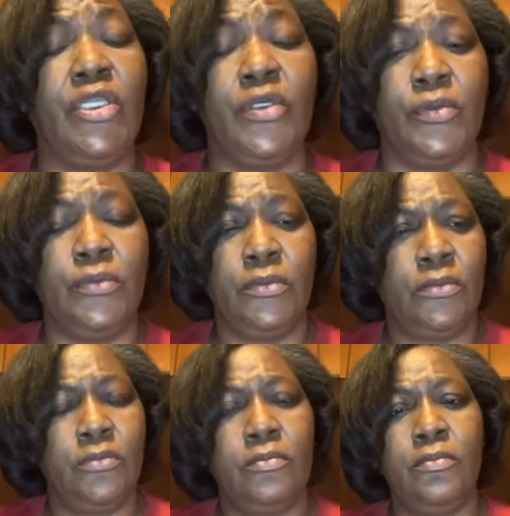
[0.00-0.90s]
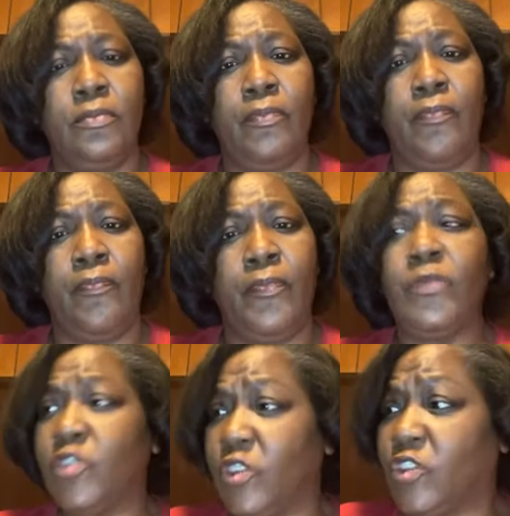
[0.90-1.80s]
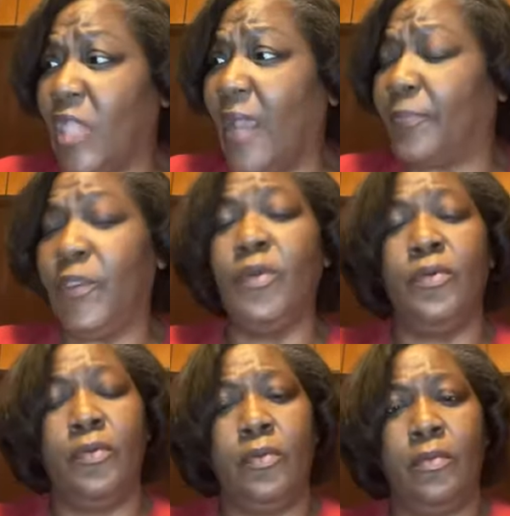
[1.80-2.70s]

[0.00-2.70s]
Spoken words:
you to stop you